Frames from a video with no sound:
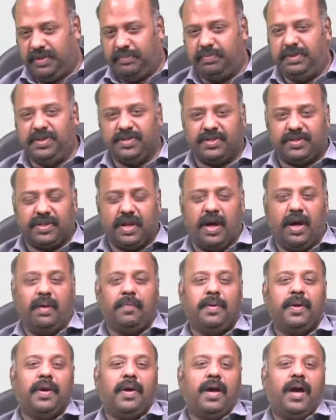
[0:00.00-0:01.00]
That means
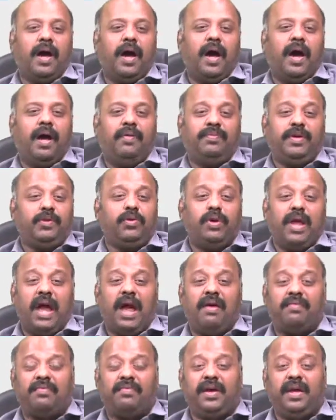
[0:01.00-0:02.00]
they don't
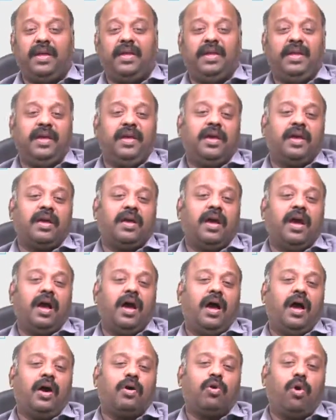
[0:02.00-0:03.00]
have any
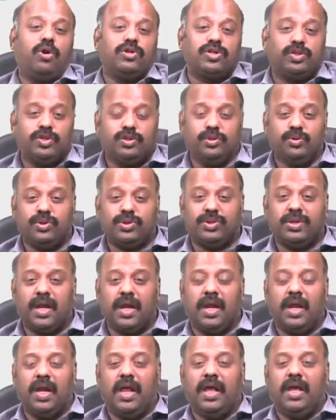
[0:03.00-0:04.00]

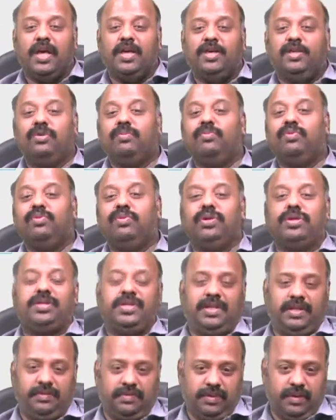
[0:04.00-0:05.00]
constitutional
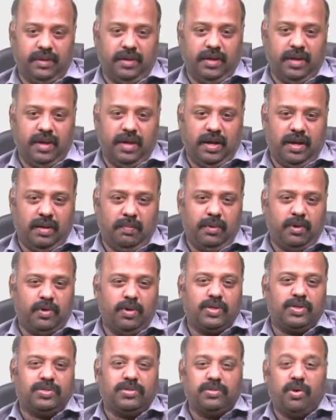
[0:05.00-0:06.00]
immunity,
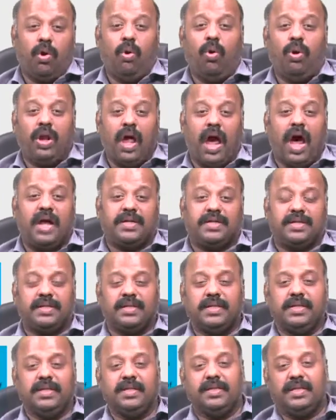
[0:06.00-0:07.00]
because the whole
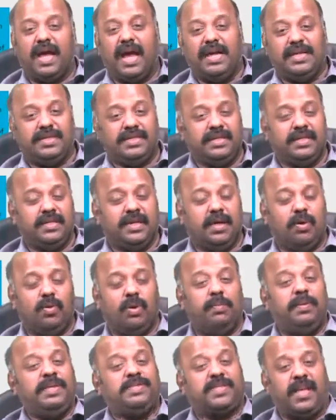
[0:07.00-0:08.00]
Article 19
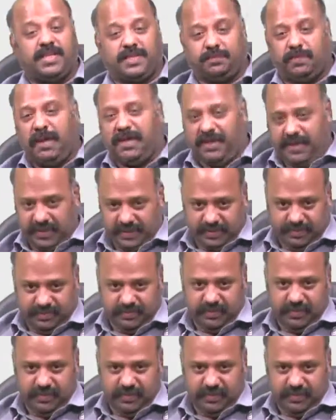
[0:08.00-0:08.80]
will be suspended